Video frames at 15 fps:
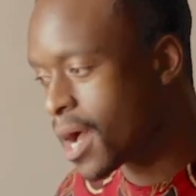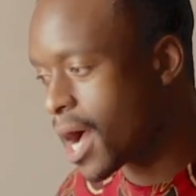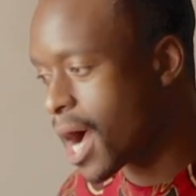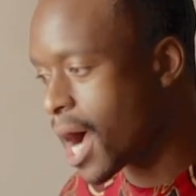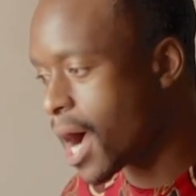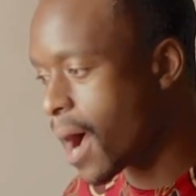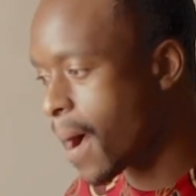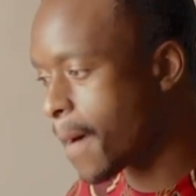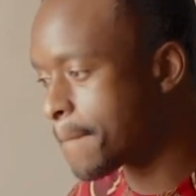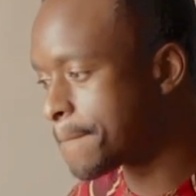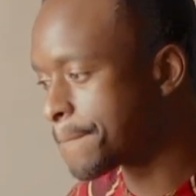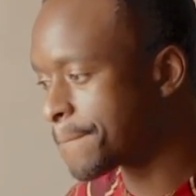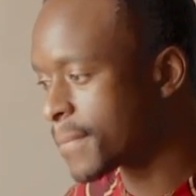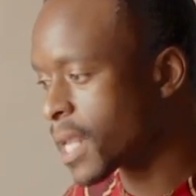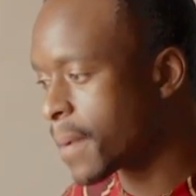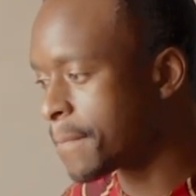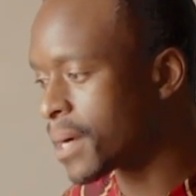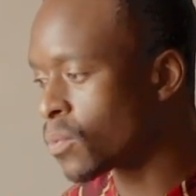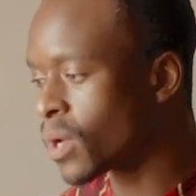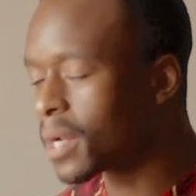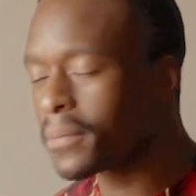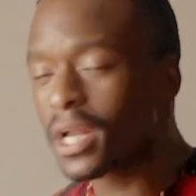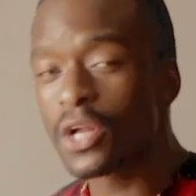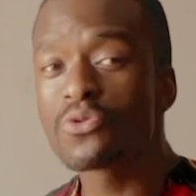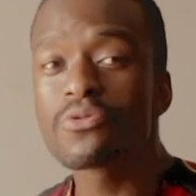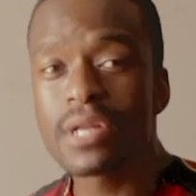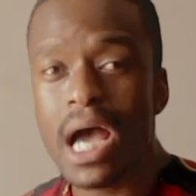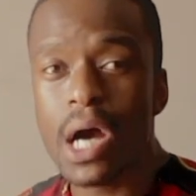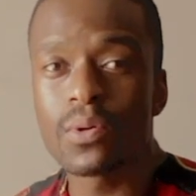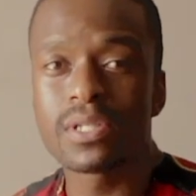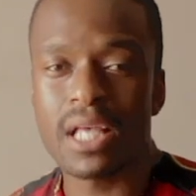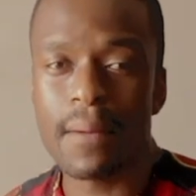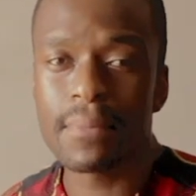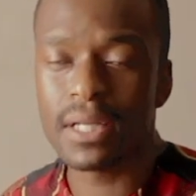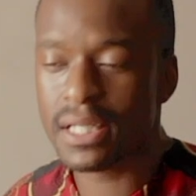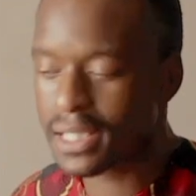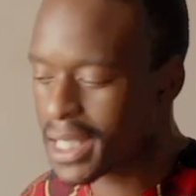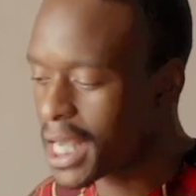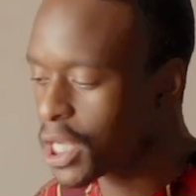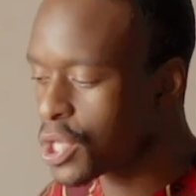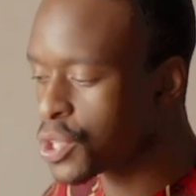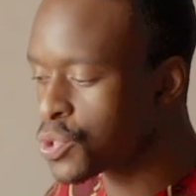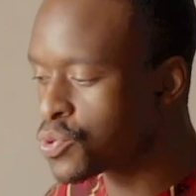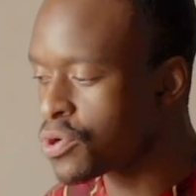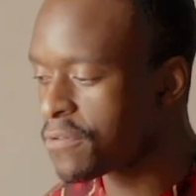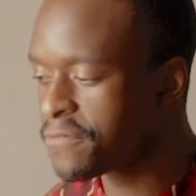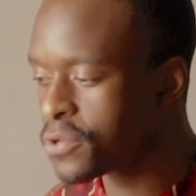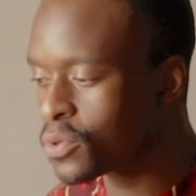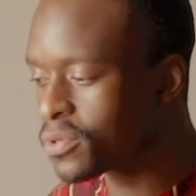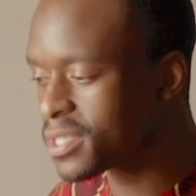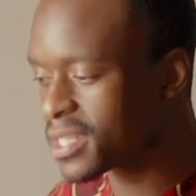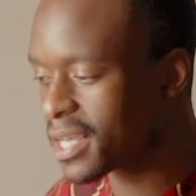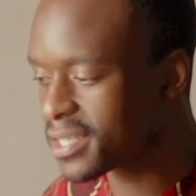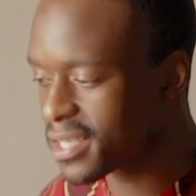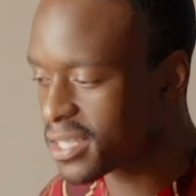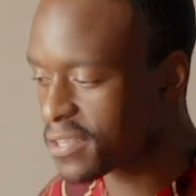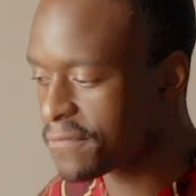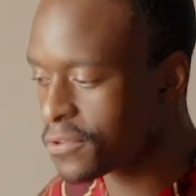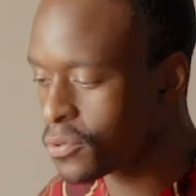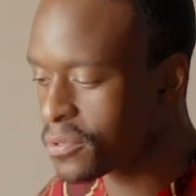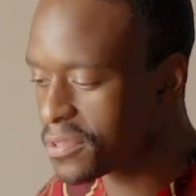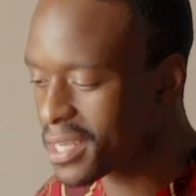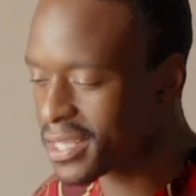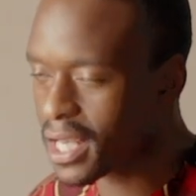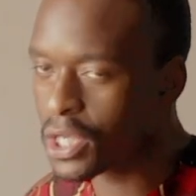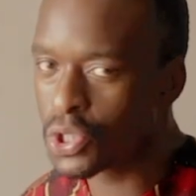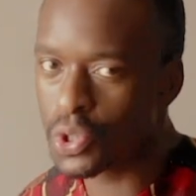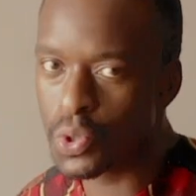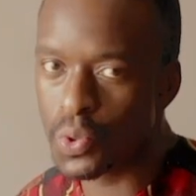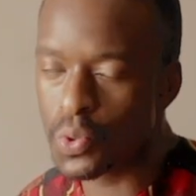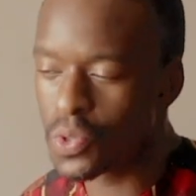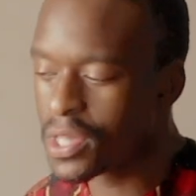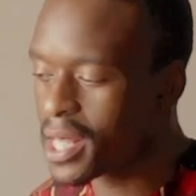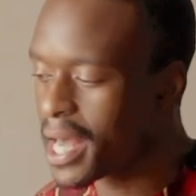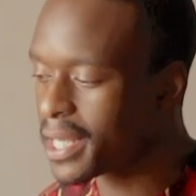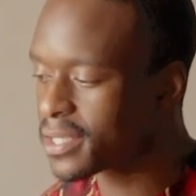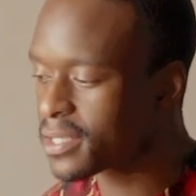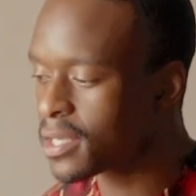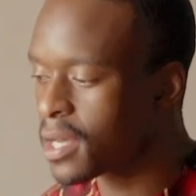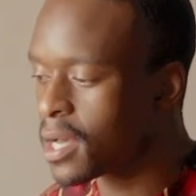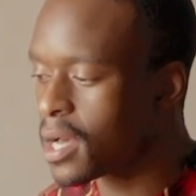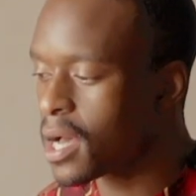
But what I'm going to do now is I'm going to take you through a few settings, a few things I do that